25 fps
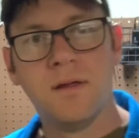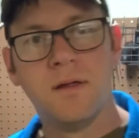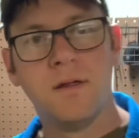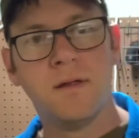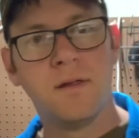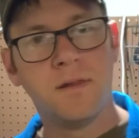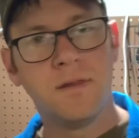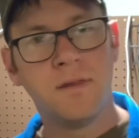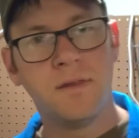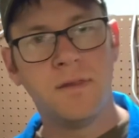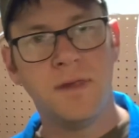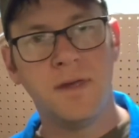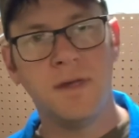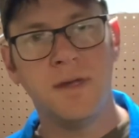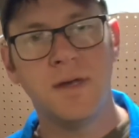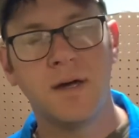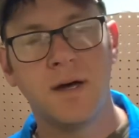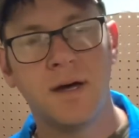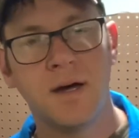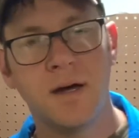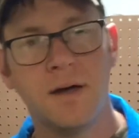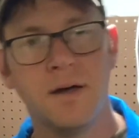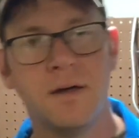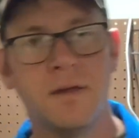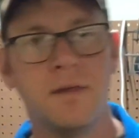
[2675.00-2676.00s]

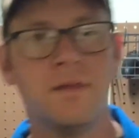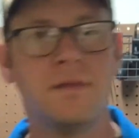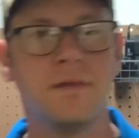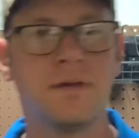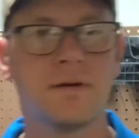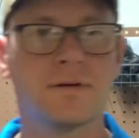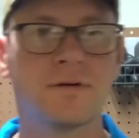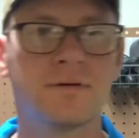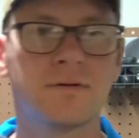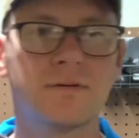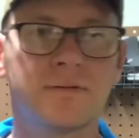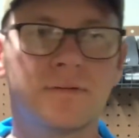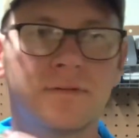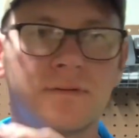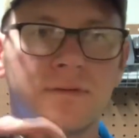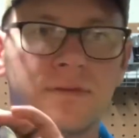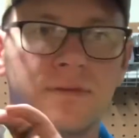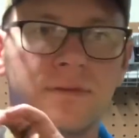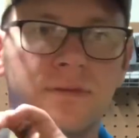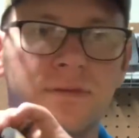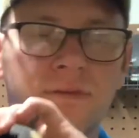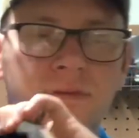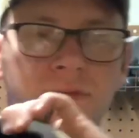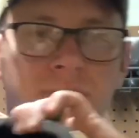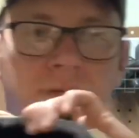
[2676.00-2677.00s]
The
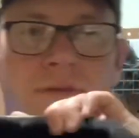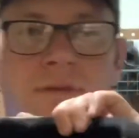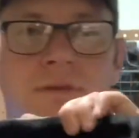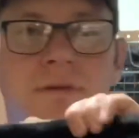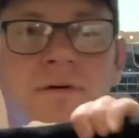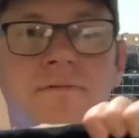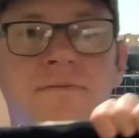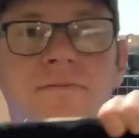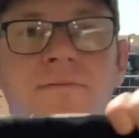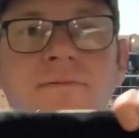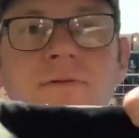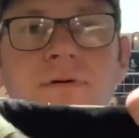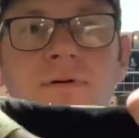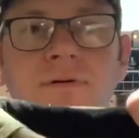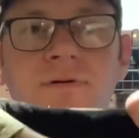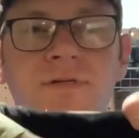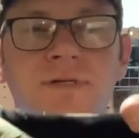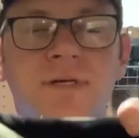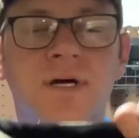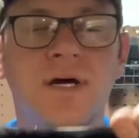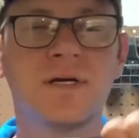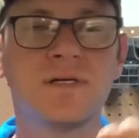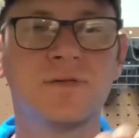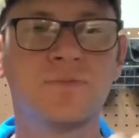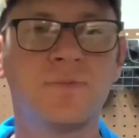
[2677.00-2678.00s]

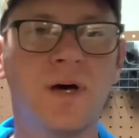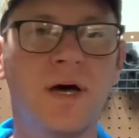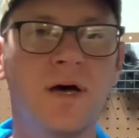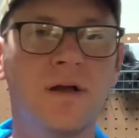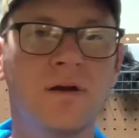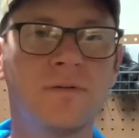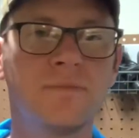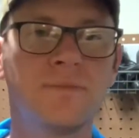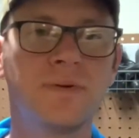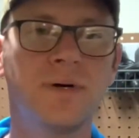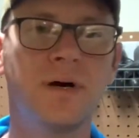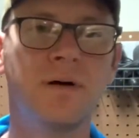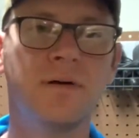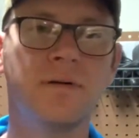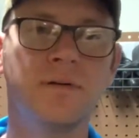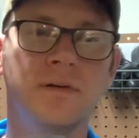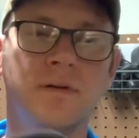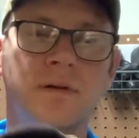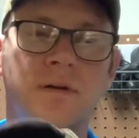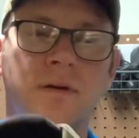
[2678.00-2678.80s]
full-size battle belt,